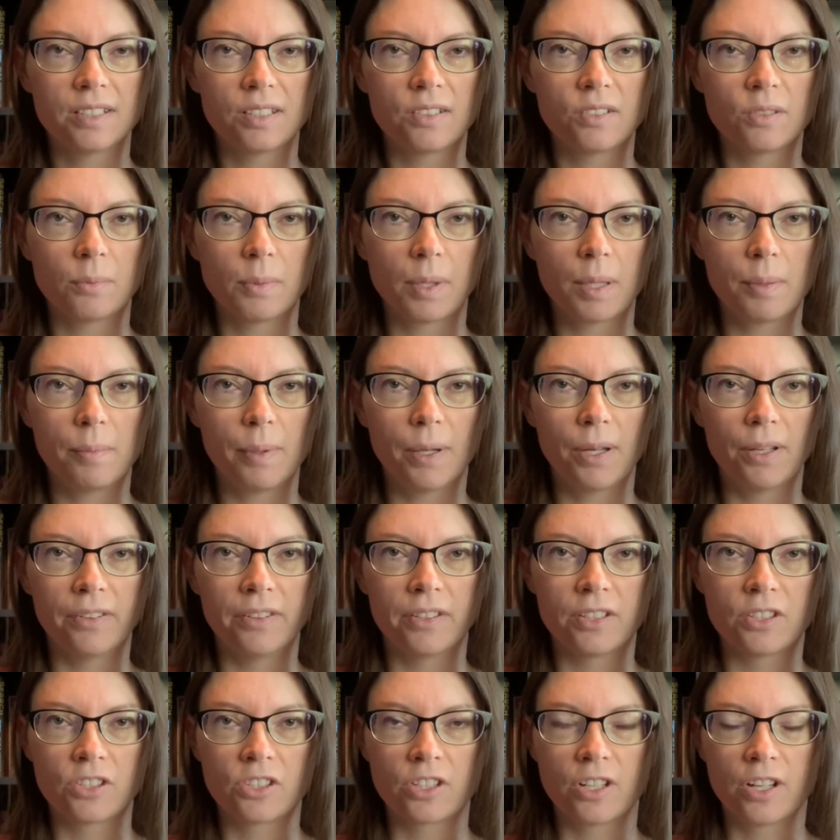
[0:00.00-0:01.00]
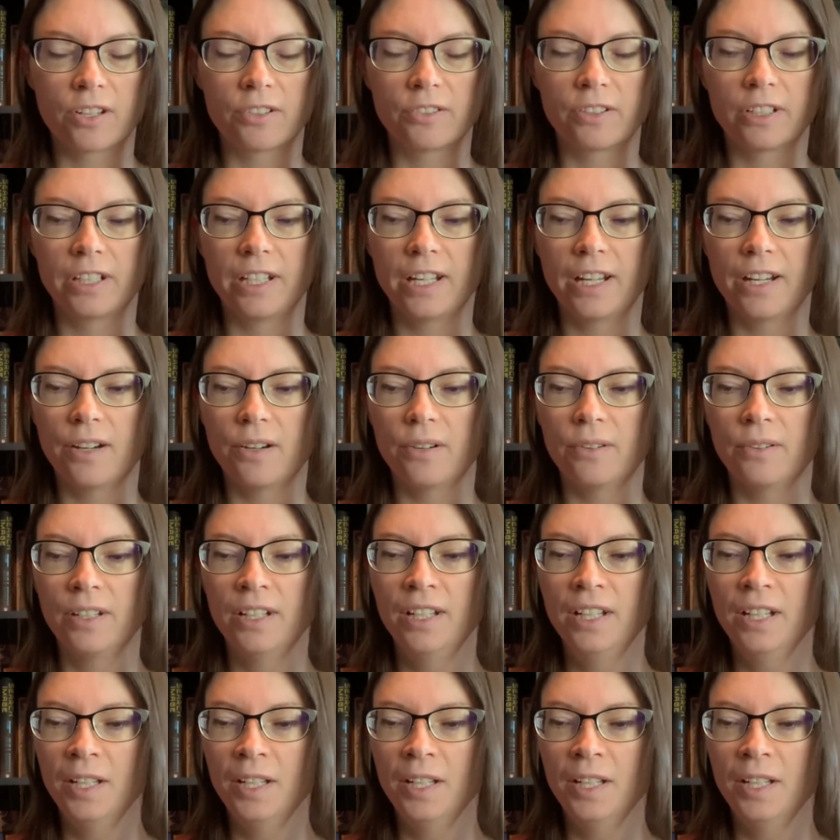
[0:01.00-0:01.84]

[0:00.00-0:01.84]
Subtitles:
under my belt in the genre now.